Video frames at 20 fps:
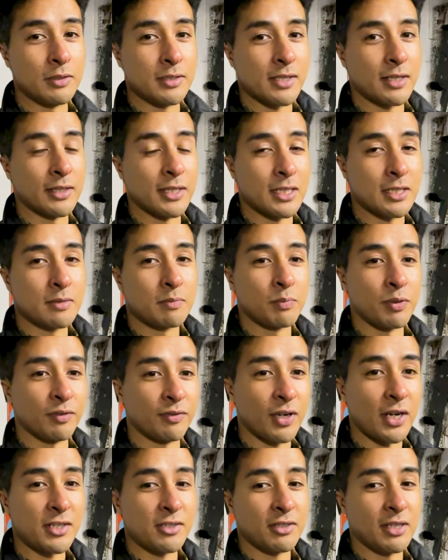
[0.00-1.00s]
is at least
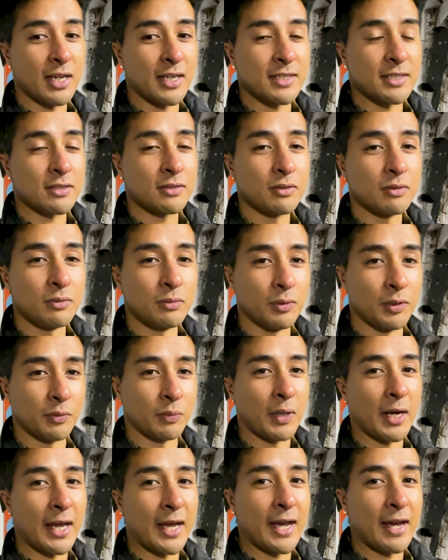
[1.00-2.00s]
provide you guys with
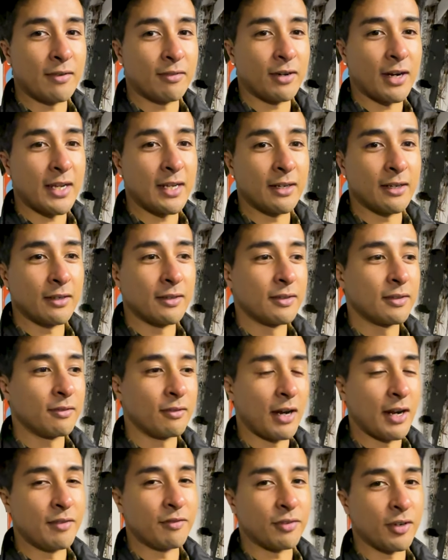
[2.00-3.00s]
what I have right here,
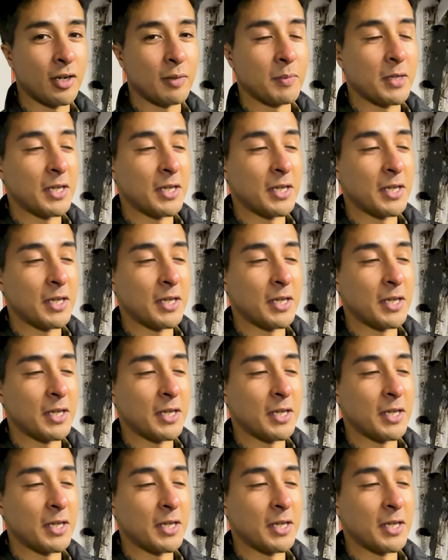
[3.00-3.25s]
right in front of